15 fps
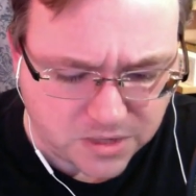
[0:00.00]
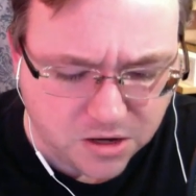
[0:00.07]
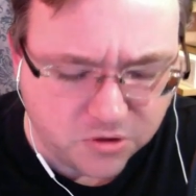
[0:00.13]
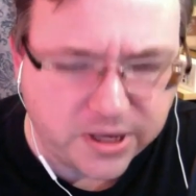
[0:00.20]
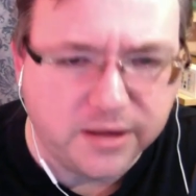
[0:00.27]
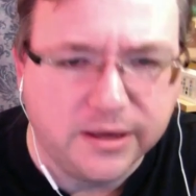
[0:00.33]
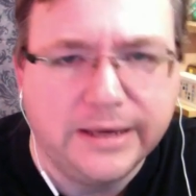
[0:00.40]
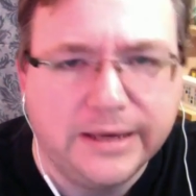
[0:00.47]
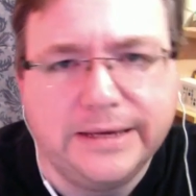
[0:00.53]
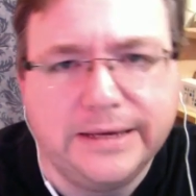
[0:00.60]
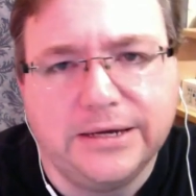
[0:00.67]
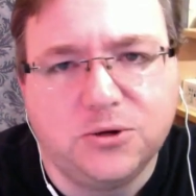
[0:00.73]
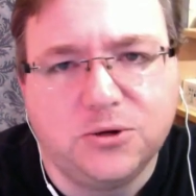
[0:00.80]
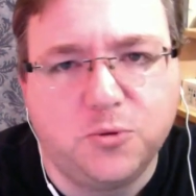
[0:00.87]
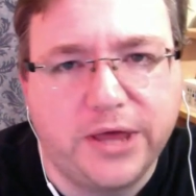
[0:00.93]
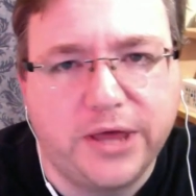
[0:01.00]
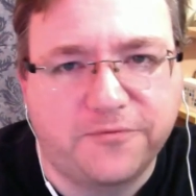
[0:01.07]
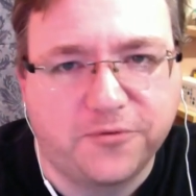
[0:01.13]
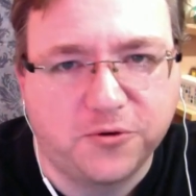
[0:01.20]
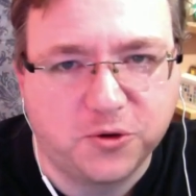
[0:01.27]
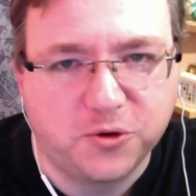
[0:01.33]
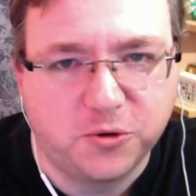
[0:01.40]
Okay, without
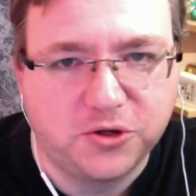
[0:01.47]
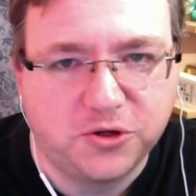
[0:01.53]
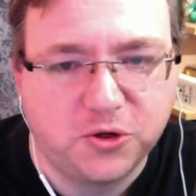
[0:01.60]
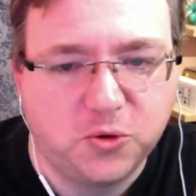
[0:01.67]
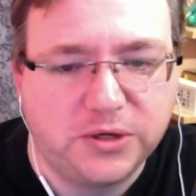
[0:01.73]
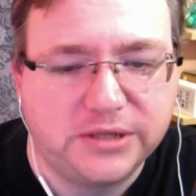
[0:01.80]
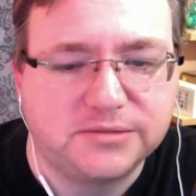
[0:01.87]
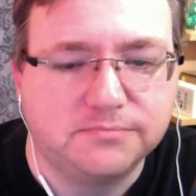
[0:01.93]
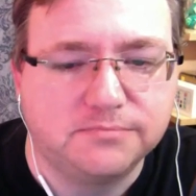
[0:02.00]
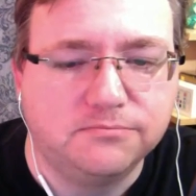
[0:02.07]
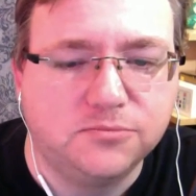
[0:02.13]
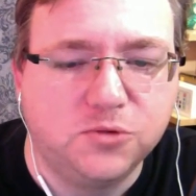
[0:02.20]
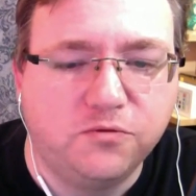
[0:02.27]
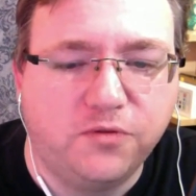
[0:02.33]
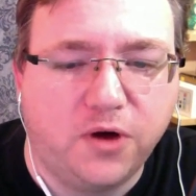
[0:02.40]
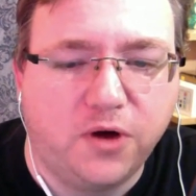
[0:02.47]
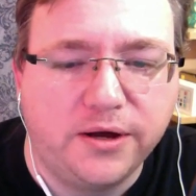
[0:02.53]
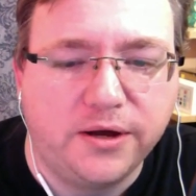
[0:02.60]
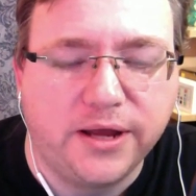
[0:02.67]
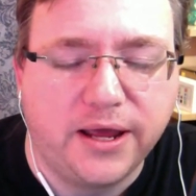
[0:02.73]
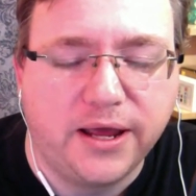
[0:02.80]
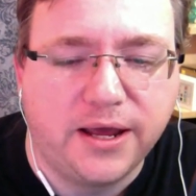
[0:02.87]
further ado, let's move
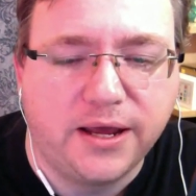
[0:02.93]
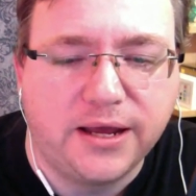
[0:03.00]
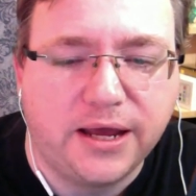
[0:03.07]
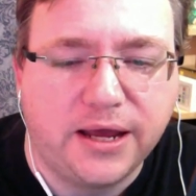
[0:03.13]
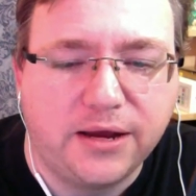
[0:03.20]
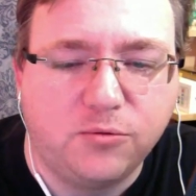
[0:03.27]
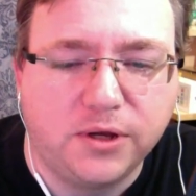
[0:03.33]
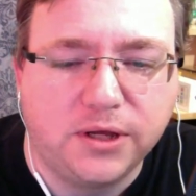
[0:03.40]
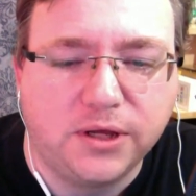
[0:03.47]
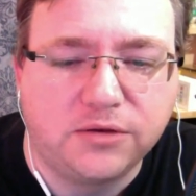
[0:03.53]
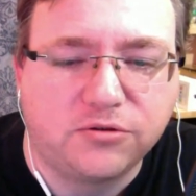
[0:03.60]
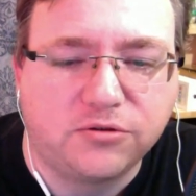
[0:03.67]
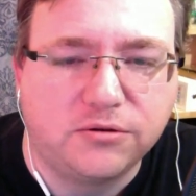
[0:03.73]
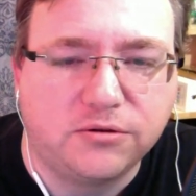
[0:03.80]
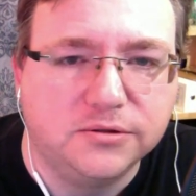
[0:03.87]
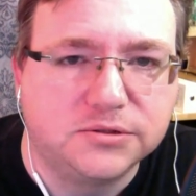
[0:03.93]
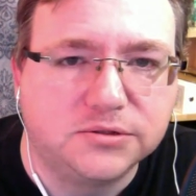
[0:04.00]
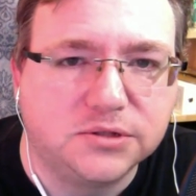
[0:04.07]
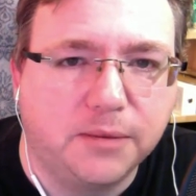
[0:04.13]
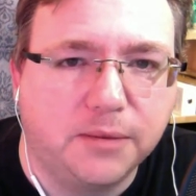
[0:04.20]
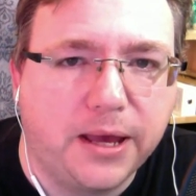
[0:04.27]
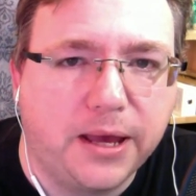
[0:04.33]
on, and I will
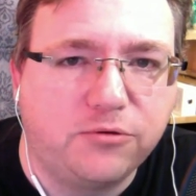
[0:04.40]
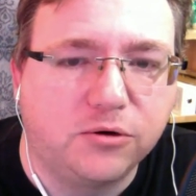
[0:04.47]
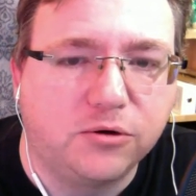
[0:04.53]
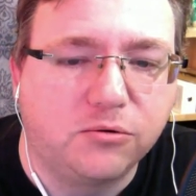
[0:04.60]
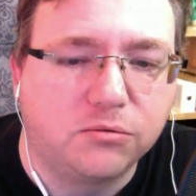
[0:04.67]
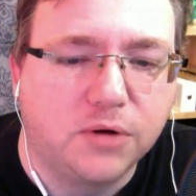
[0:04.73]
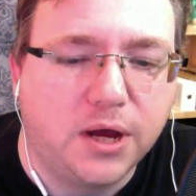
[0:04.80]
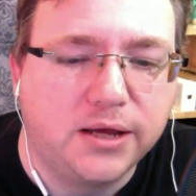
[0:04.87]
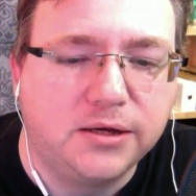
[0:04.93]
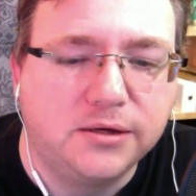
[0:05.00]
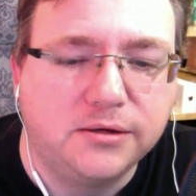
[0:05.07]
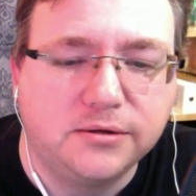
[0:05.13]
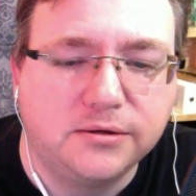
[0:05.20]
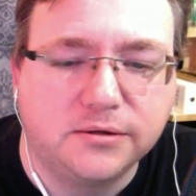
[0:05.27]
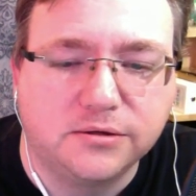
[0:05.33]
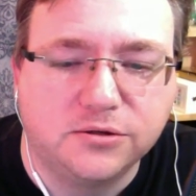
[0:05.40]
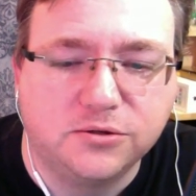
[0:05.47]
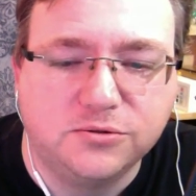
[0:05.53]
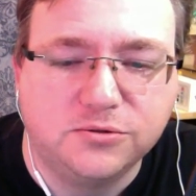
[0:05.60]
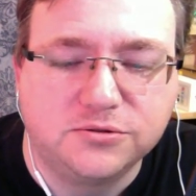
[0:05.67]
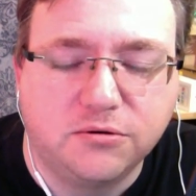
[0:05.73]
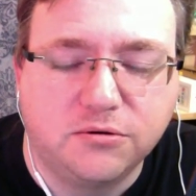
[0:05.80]
introduce Patrick Ryan,
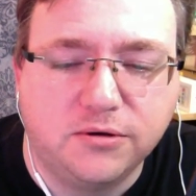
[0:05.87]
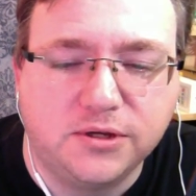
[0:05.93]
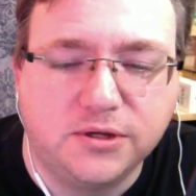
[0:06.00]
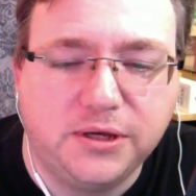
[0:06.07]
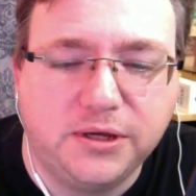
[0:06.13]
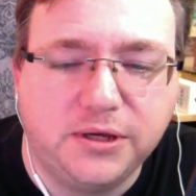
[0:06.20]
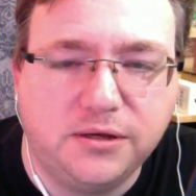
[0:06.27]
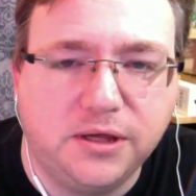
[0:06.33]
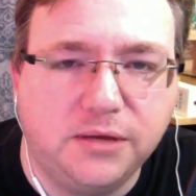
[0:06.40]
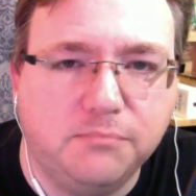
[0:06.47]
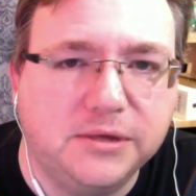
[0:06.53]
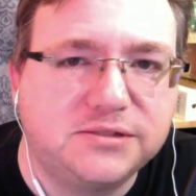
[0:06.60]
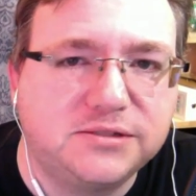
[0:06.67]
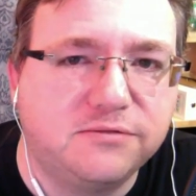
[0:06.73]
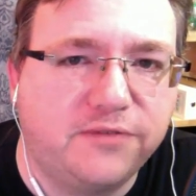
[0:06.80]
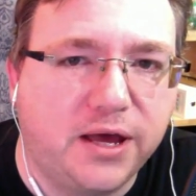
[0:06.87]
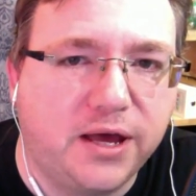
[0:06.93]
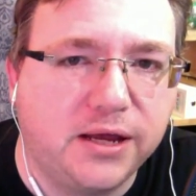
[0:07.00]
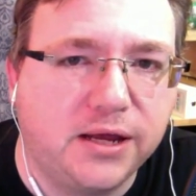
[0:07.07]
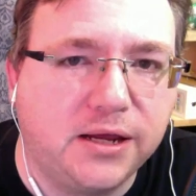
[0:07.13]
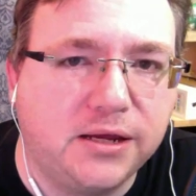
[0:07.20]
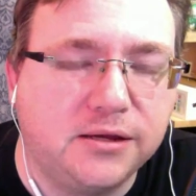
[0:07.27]
who's going to be
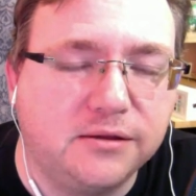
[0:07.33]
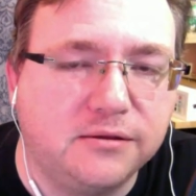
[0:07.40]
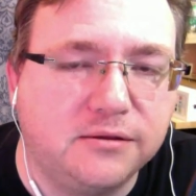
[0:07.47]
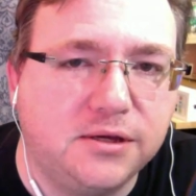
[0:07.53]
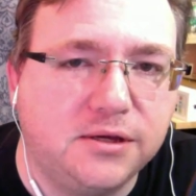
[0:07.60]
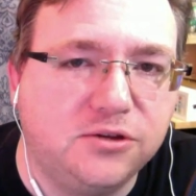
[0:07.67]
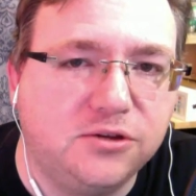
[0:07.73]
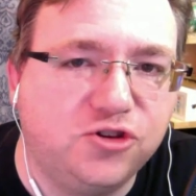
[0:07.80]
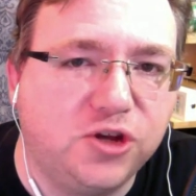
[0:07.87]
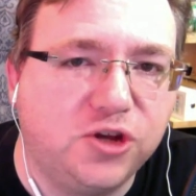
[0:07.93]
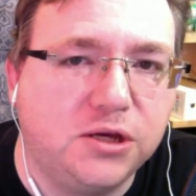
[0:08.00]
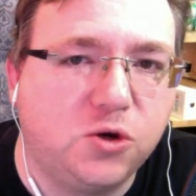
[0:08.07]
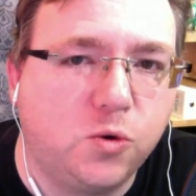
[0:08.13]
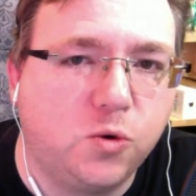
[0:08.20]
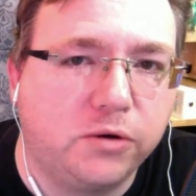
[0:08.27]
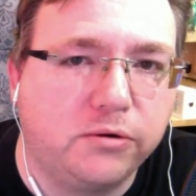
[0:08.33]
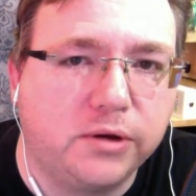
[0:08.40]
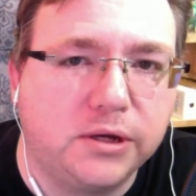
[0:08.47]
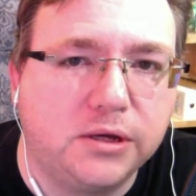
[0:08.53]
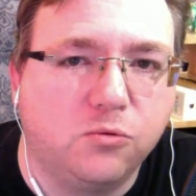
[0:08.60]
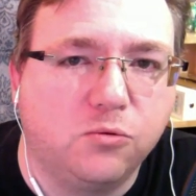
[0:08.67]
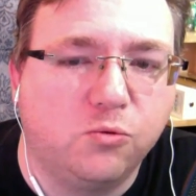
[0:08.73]
demystifying the
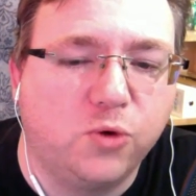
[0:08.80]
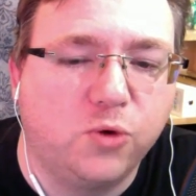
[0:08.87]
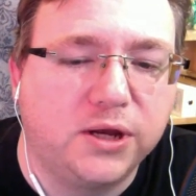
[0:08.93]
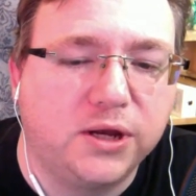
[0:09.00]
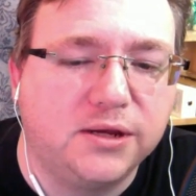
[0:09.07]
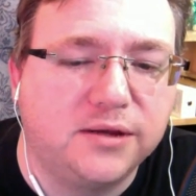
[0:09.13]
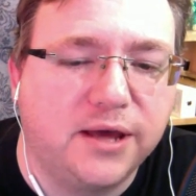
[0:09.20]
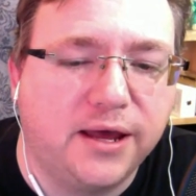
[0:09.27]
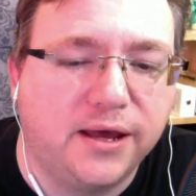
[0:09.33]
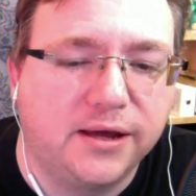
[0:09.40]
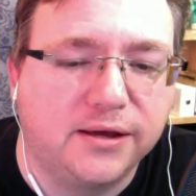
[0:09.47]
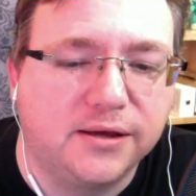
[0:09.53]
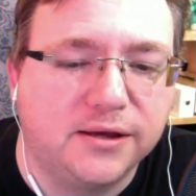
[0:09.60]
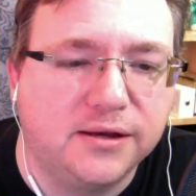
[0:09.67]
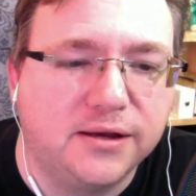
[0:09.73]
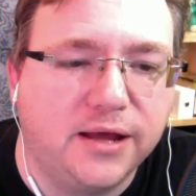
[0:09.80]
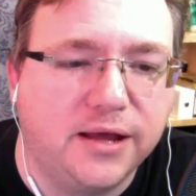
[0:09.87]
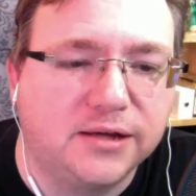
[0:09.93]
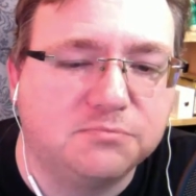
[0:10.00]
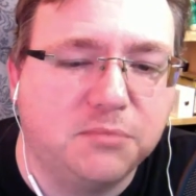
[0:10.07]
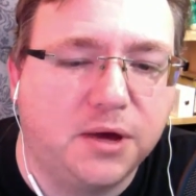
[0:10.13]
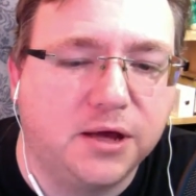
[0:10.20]
jQueryReady tag in
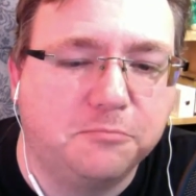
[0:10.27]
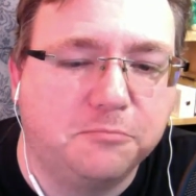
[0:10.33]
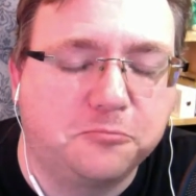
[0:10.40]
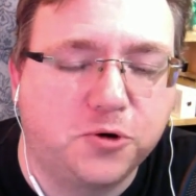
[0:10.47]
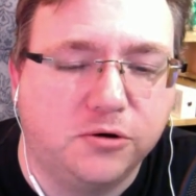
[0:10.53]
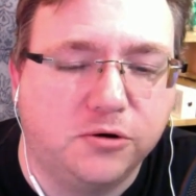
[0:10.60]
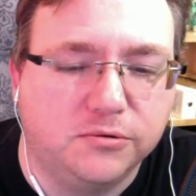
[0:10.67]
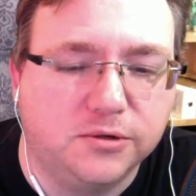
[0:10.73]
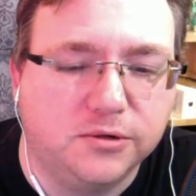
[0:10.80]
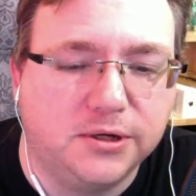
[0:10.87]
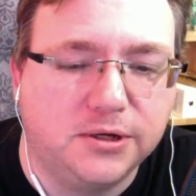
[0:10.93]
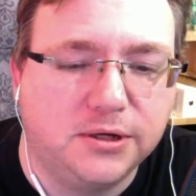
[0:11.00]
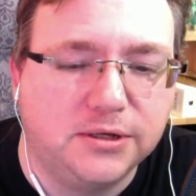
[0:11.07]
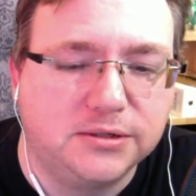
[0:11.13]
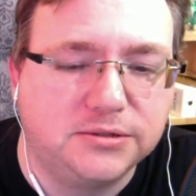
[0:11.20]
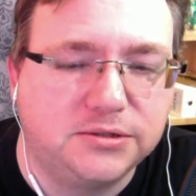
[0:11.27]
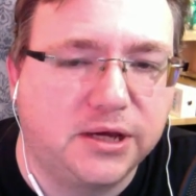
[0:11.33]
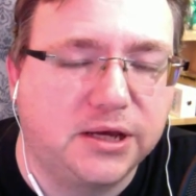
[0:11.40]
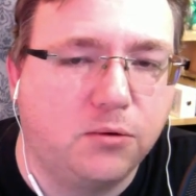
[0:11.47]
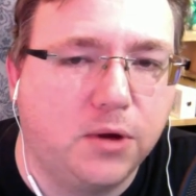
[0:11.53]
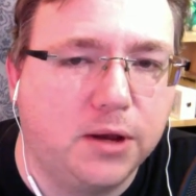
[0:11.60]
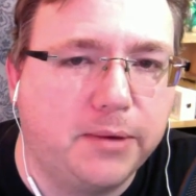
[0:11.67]
XMod Pro. Take
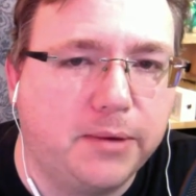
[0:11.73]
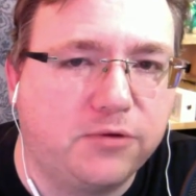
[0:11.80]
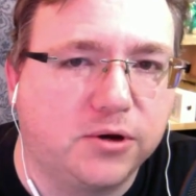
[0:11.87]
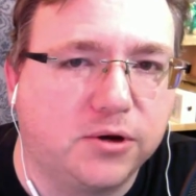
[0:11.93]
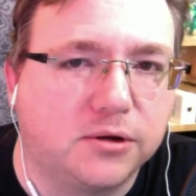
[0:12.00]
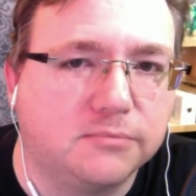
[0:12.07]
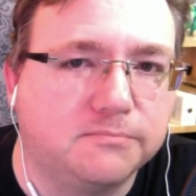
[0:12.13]
it away, Patrick.